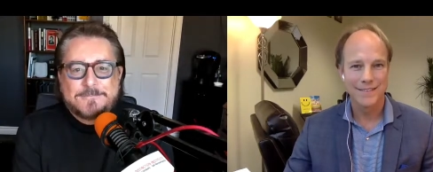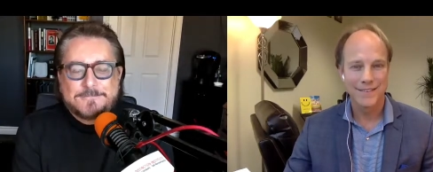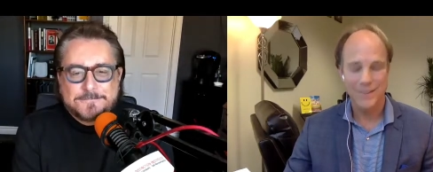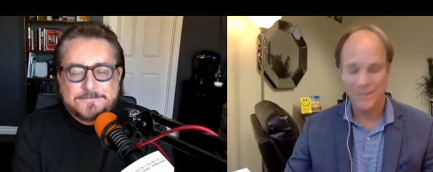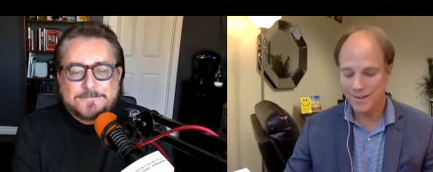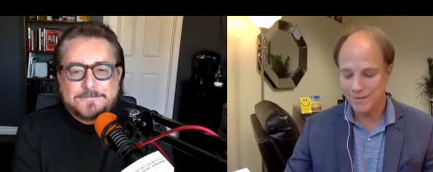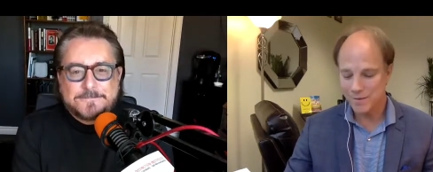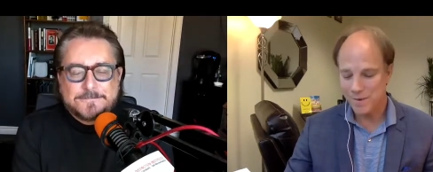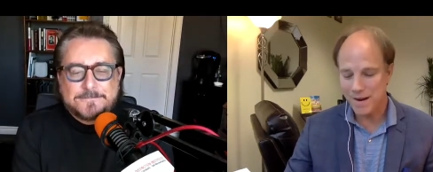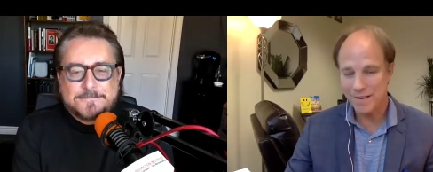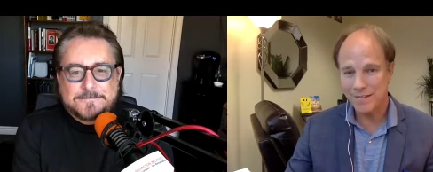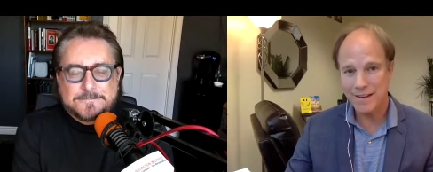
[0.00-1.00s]
Speaker 1: Oh, that's
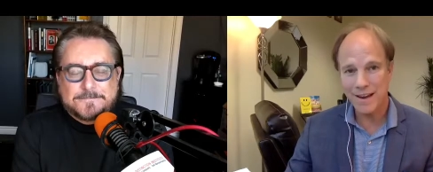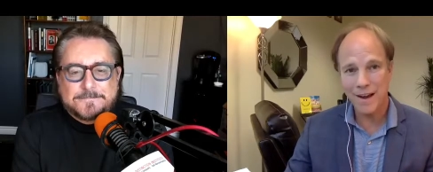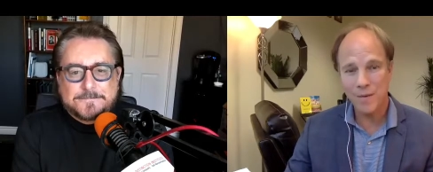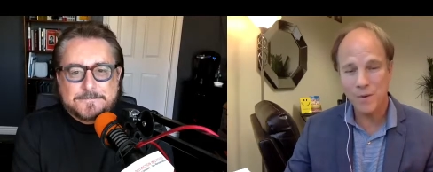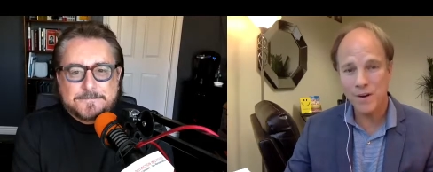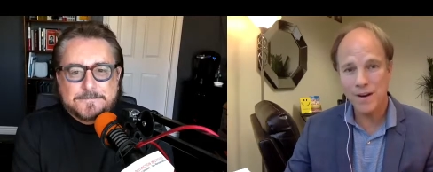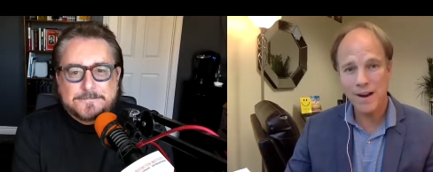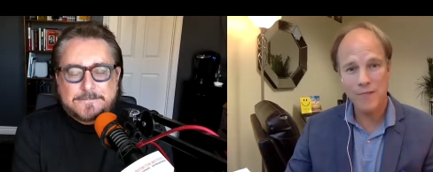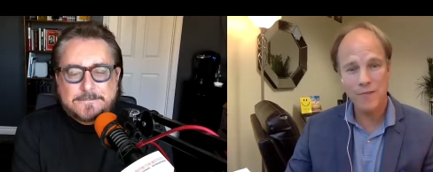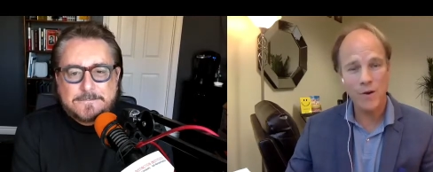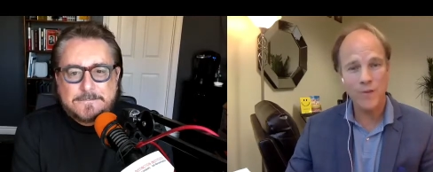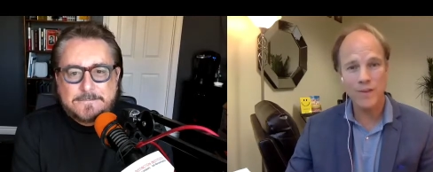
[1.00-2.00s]
amazing. Yeah, we're going to
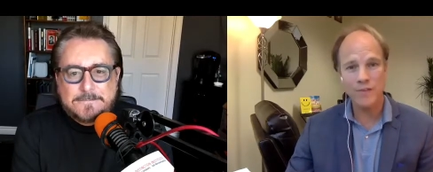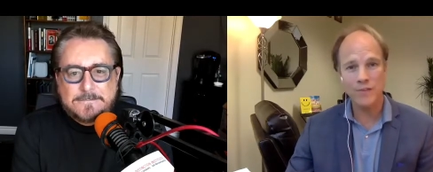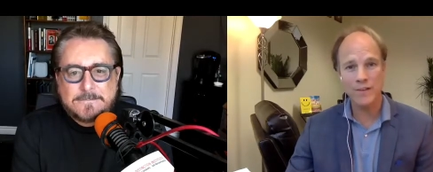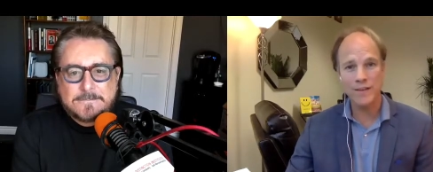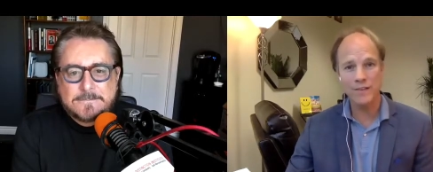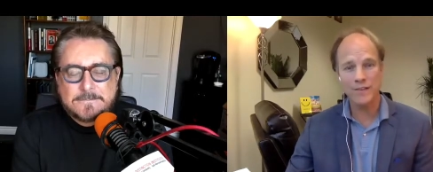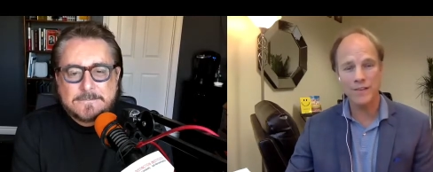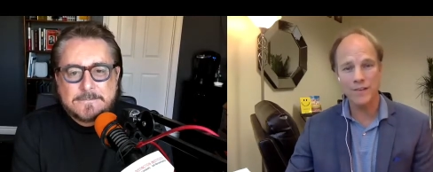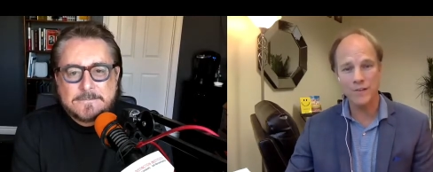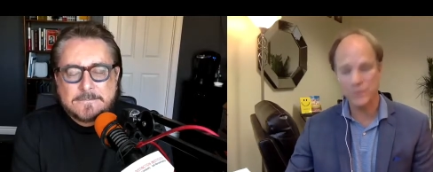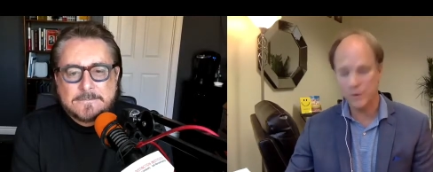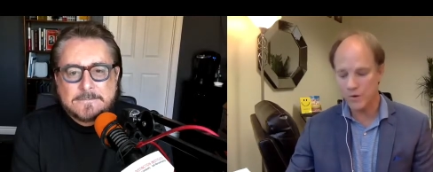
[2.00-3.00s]
have all these links in
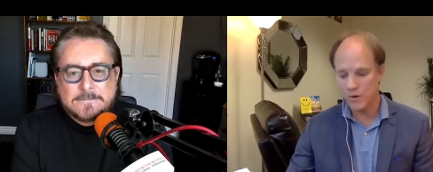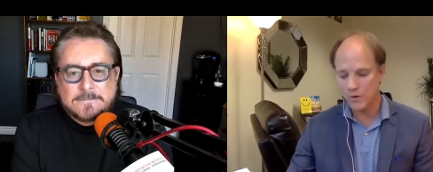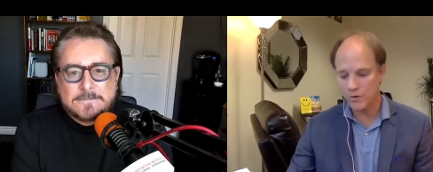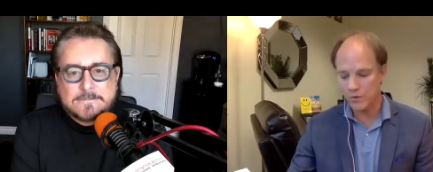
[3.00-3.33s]
the show notes.